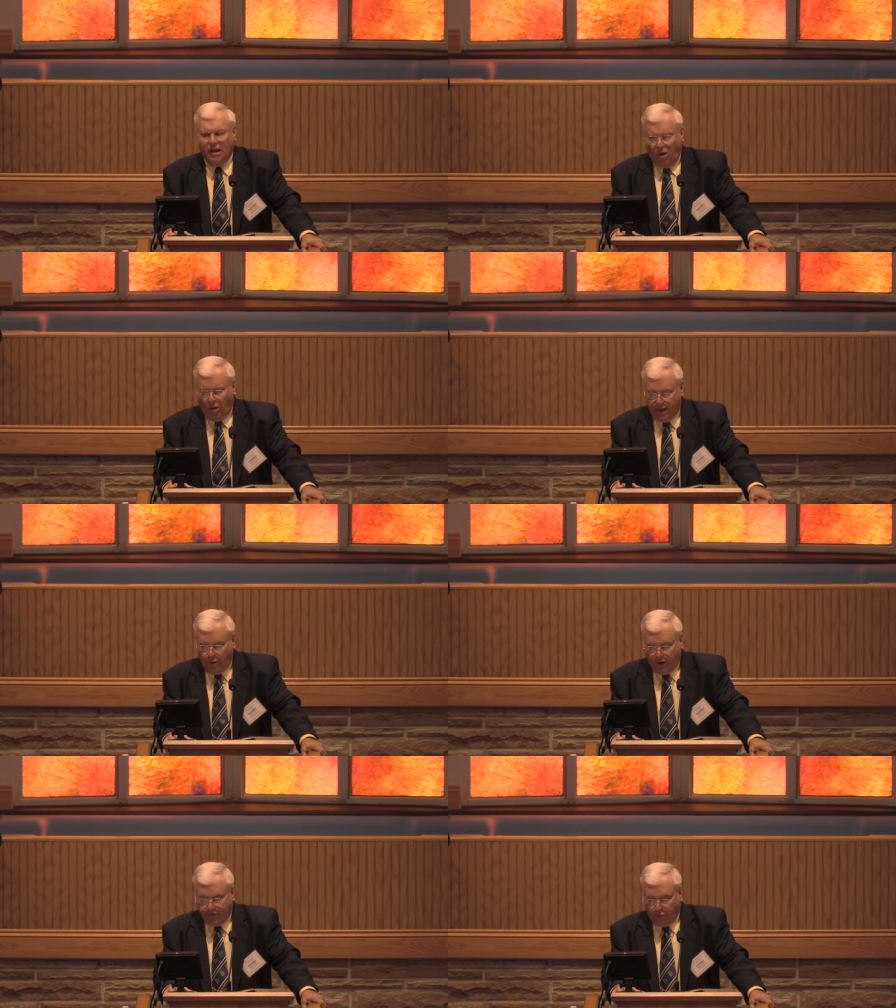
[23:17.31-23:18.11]
Oh,
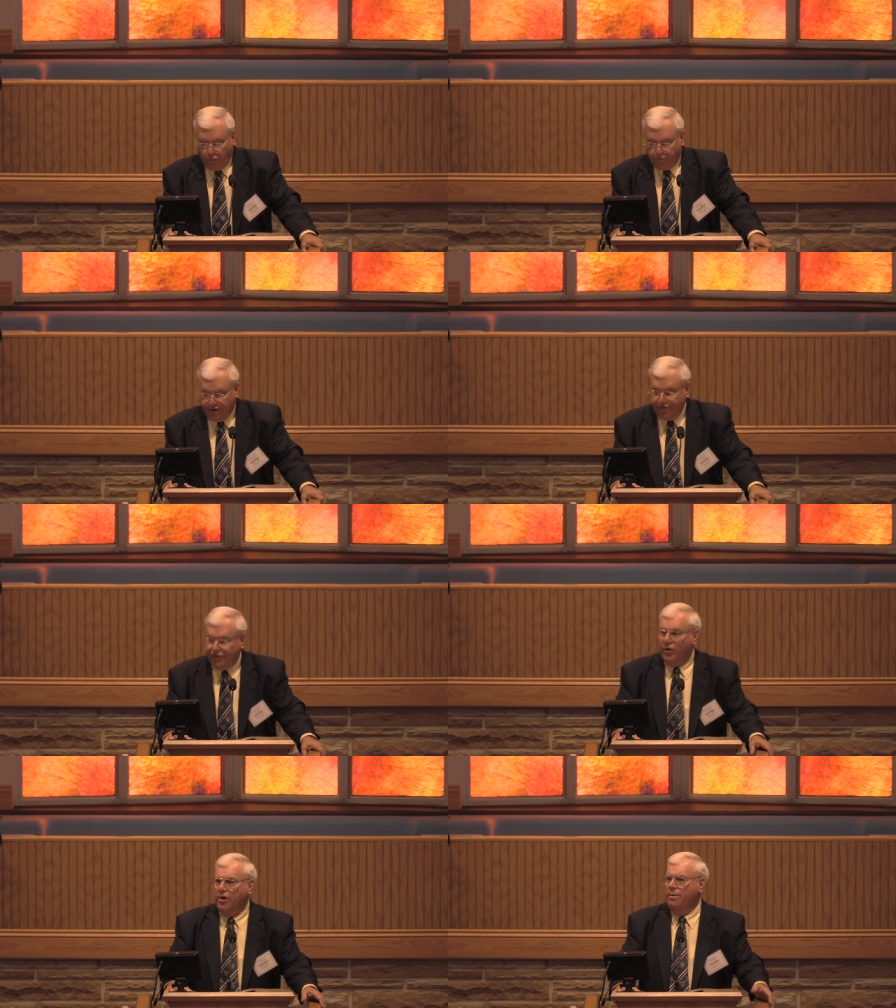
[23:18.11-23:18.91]
he wasn't
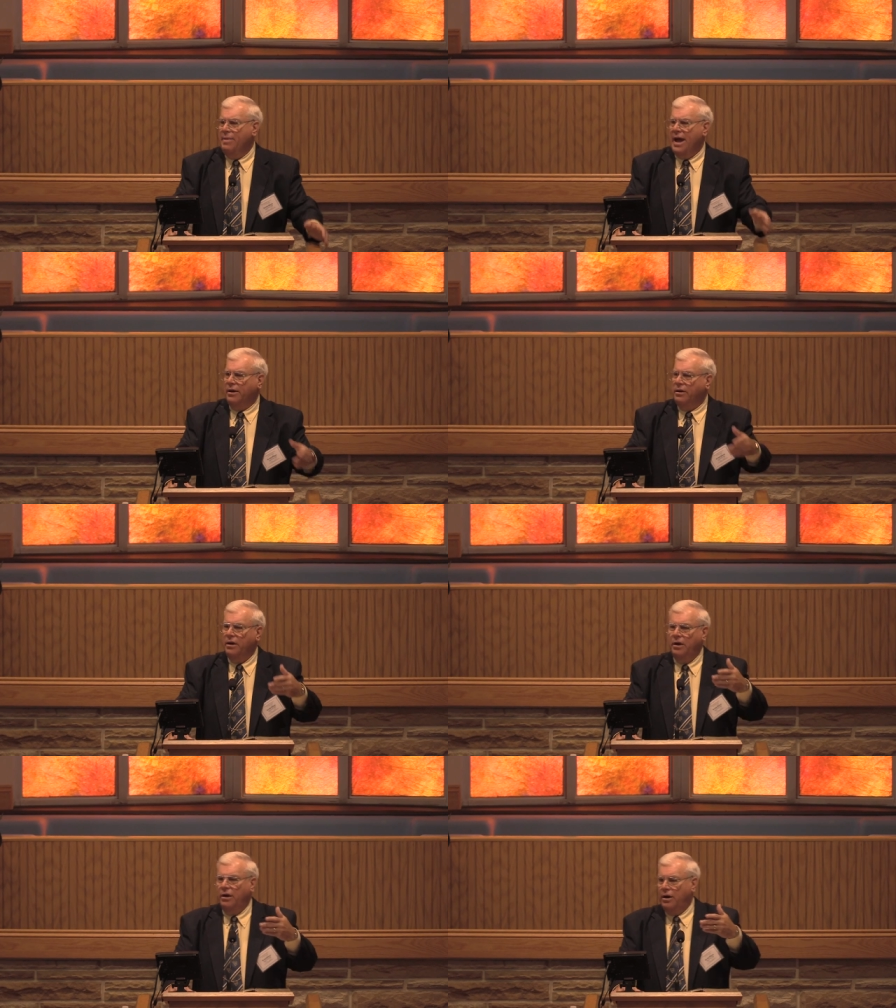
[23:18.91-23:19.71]
concerned about
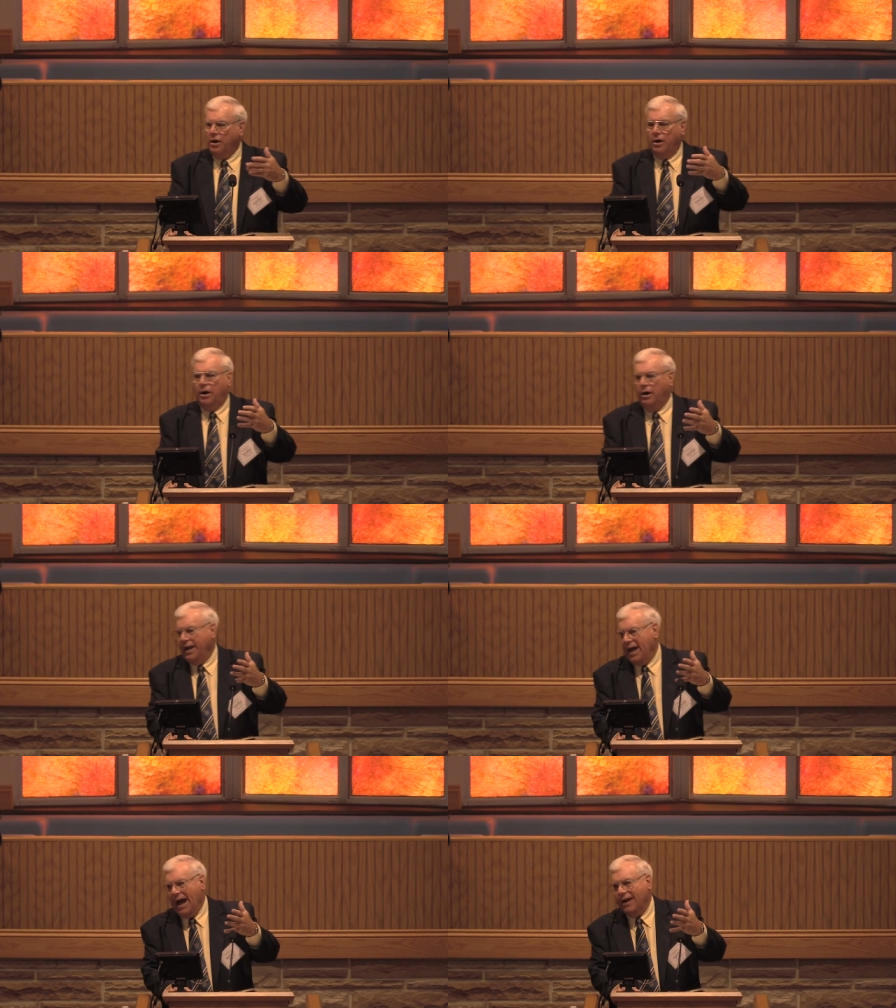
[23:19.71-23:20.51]

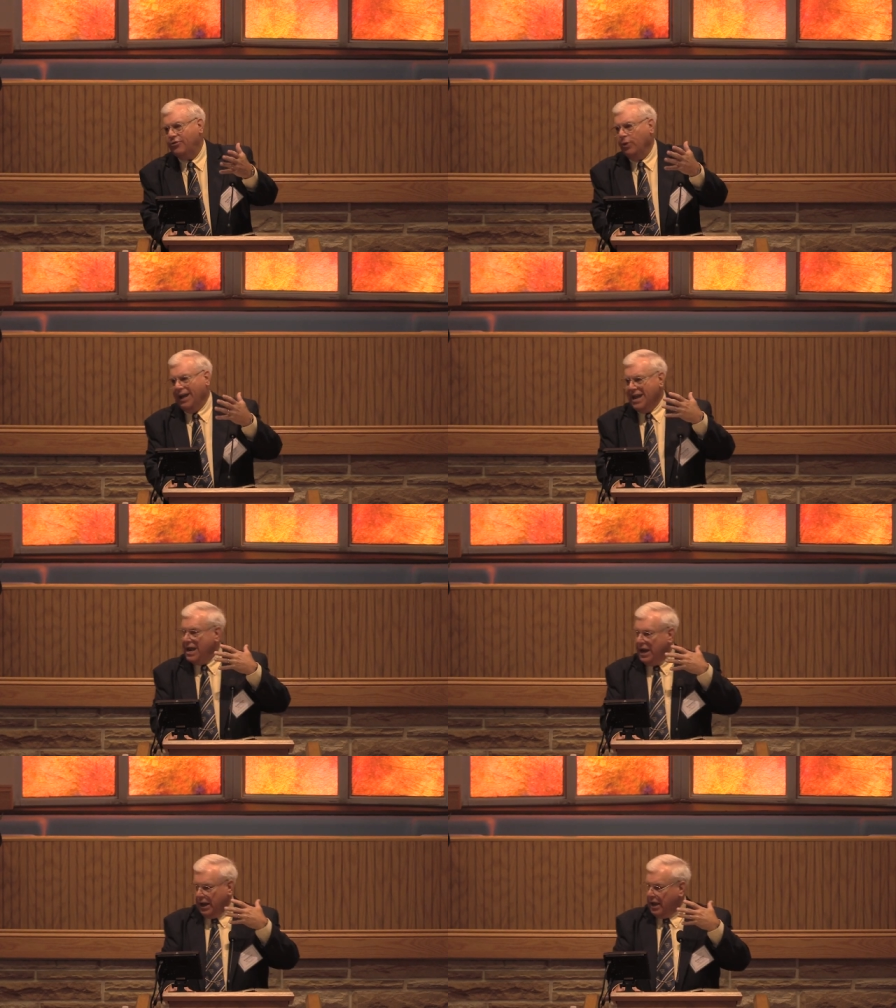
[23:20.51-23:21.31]
her actually
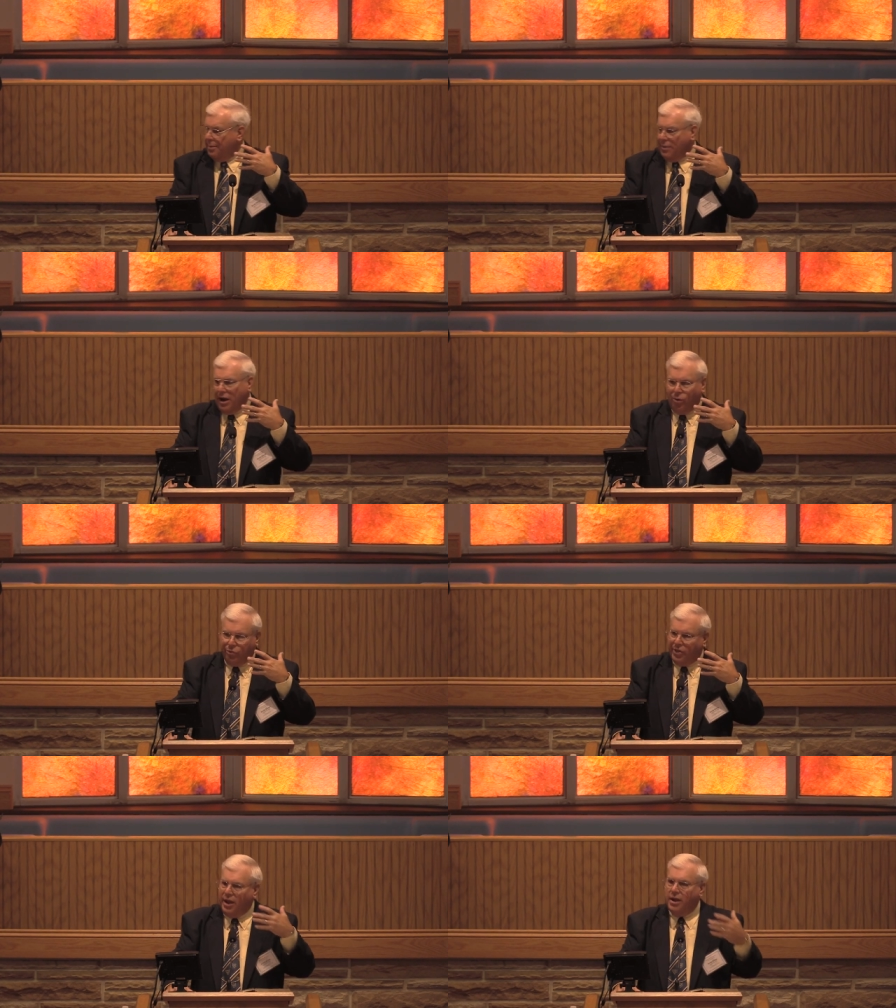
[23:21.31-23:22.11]
hitting him, I
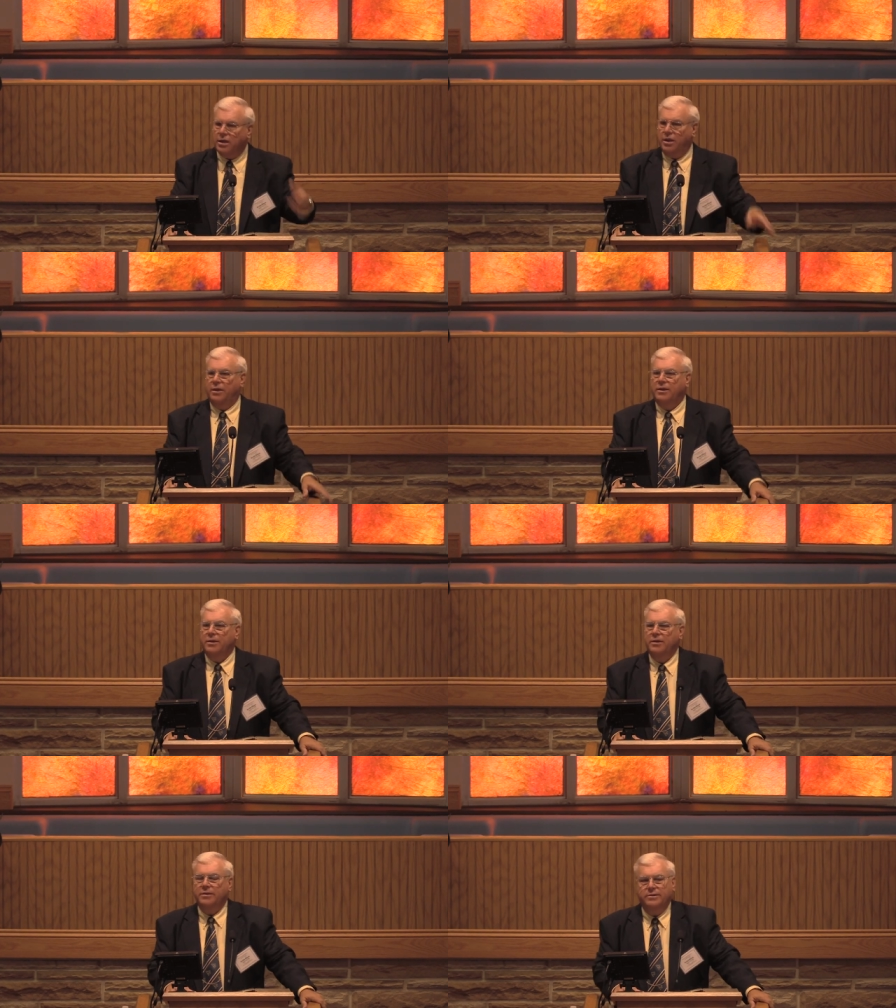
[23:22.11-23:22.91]
don't think
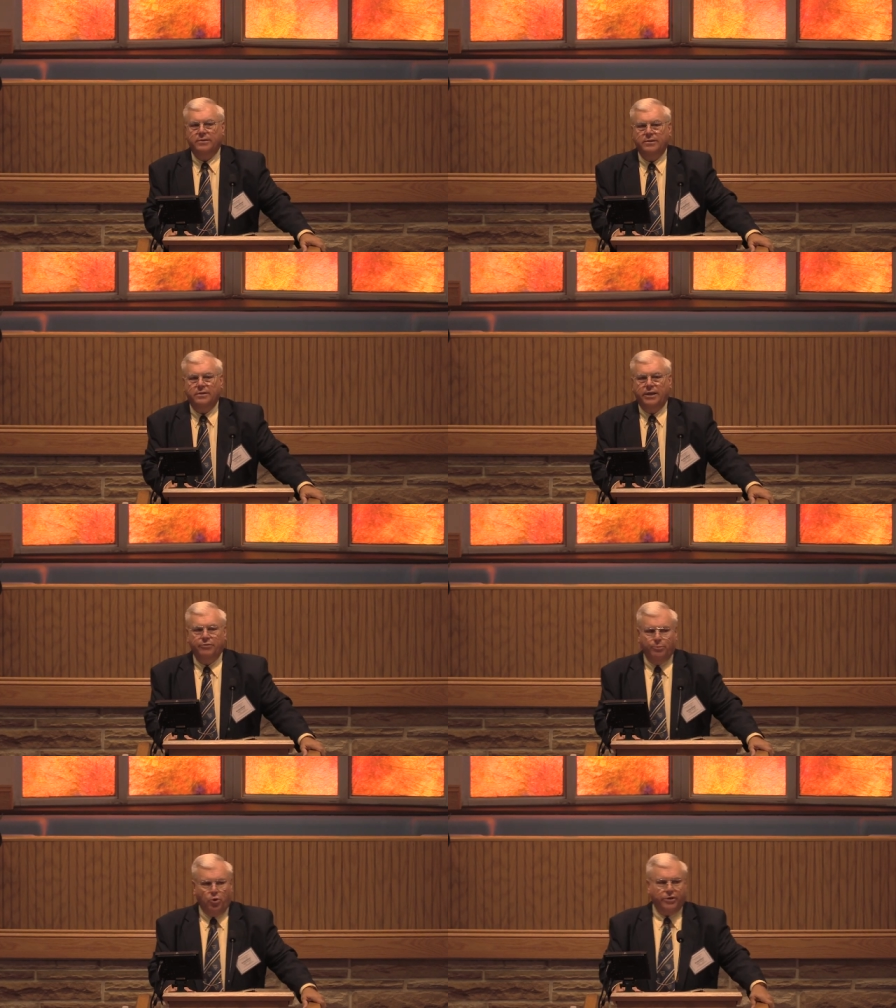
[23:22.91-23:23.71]

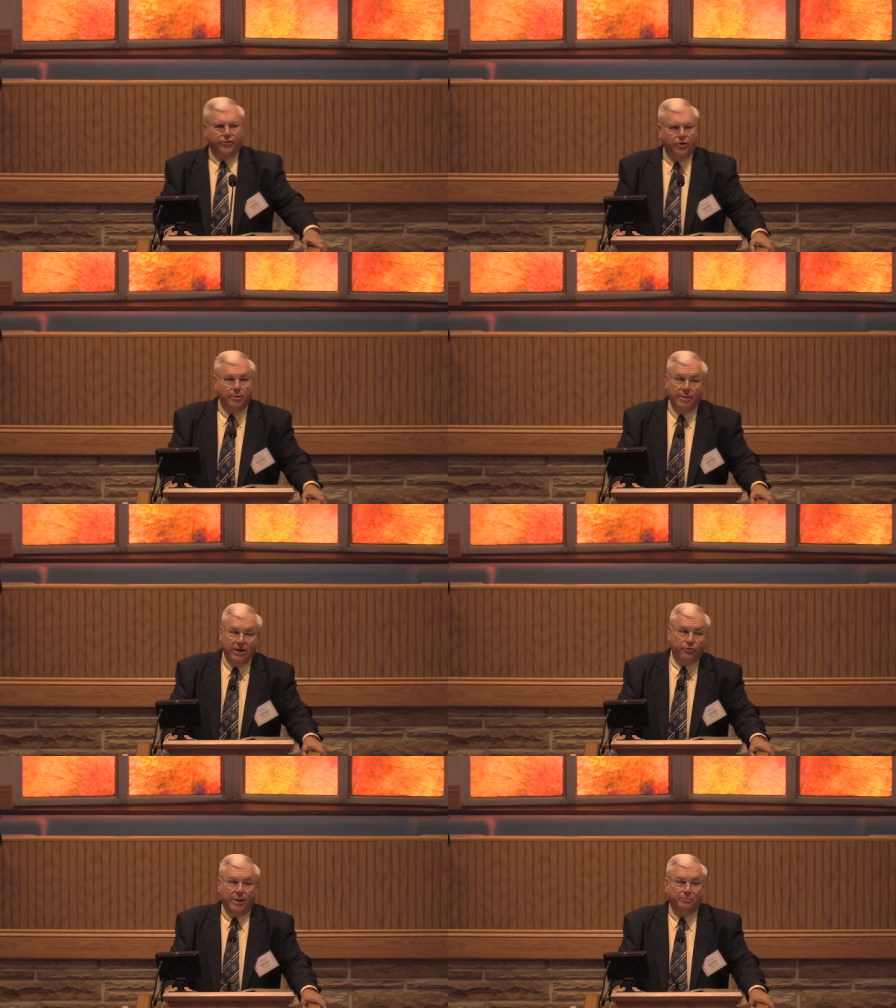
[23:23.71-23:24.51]
he was more concerned
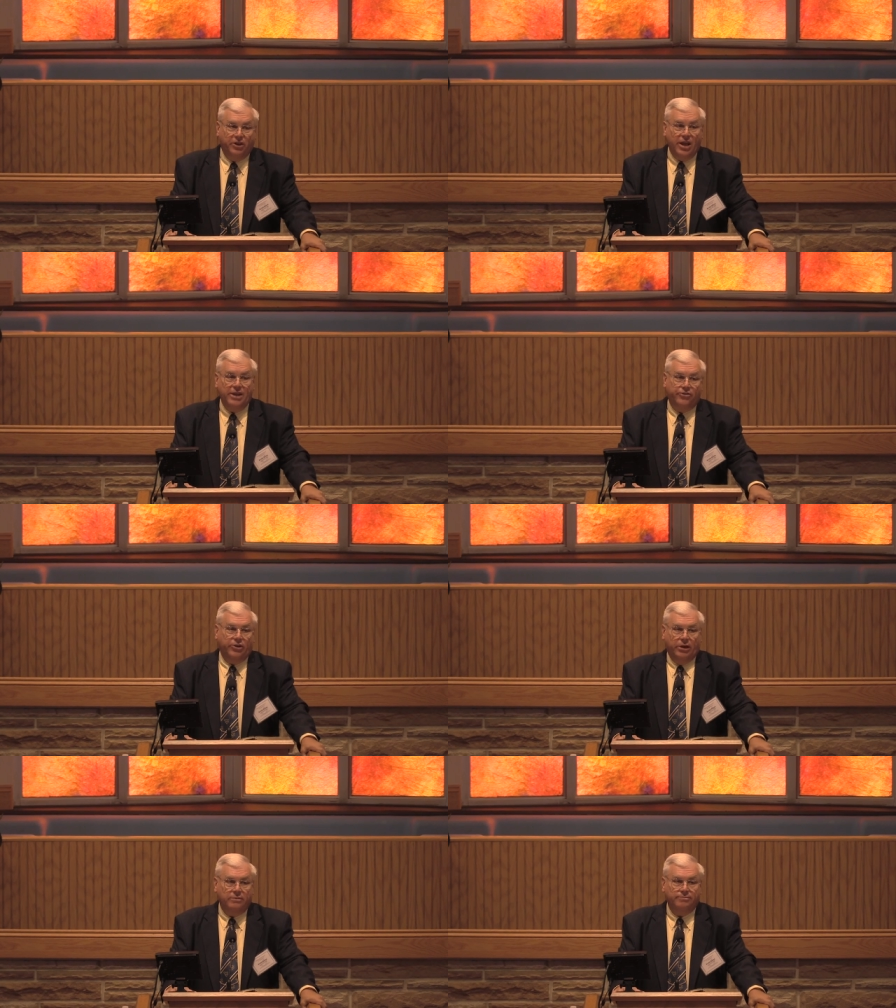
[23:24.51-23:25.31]
about his
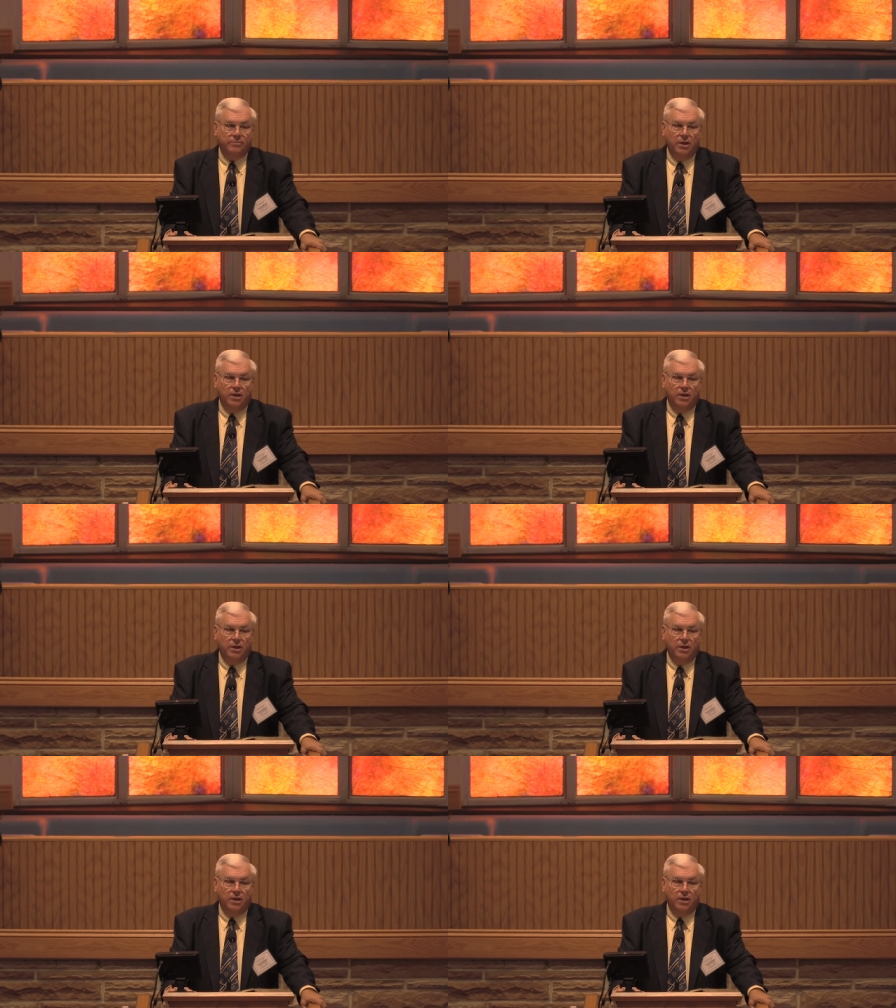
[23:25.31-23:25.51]
reputation.